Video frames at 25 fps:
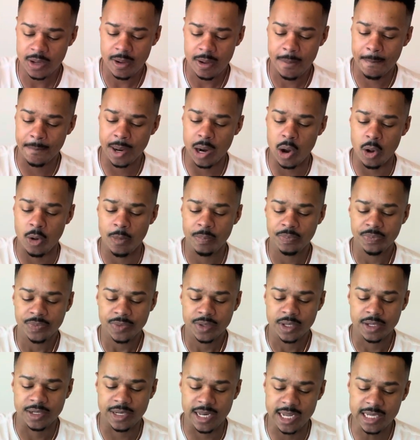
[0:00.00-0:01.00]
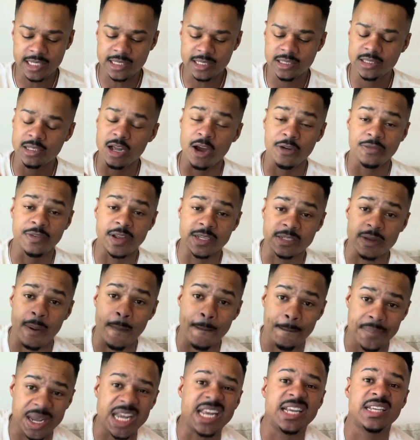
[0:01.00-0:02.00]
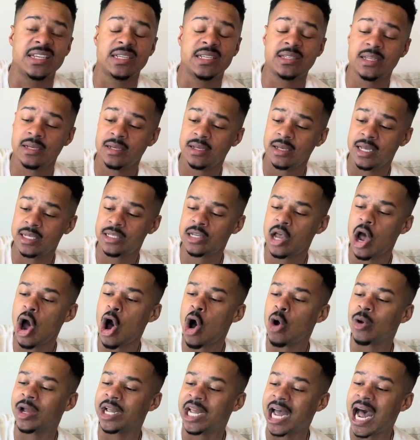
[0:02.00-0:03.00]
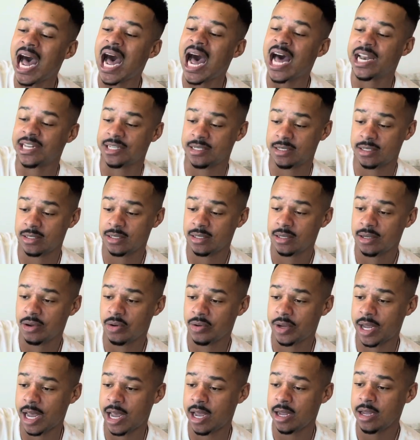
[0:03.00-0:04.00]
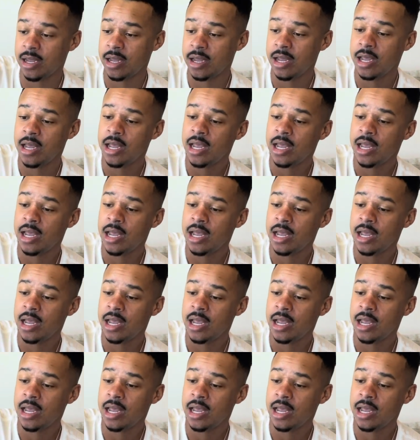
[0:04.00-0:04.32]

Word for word: Bro, this stuff is a beast. It's called goddess, okay?